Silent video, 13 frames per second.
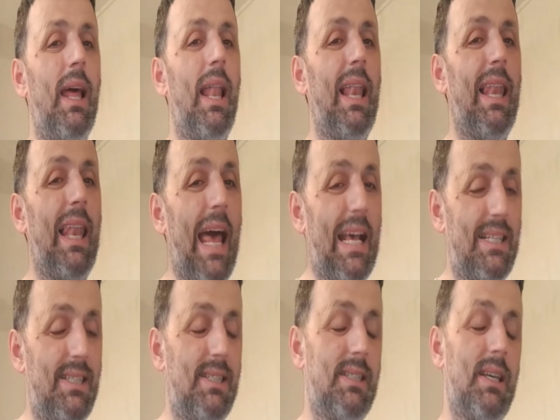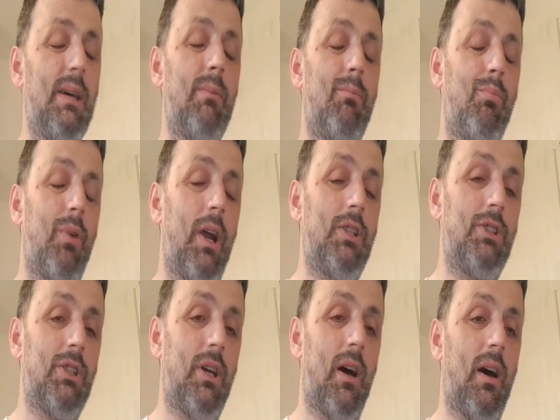less
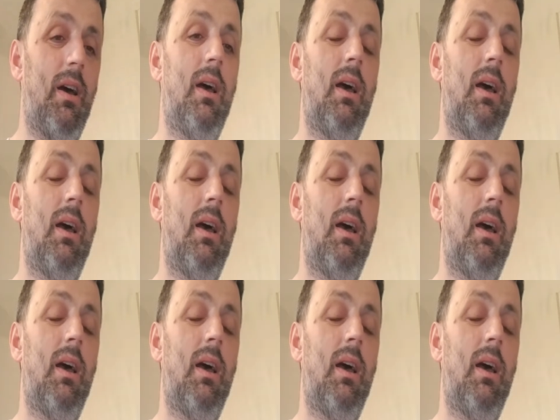pressure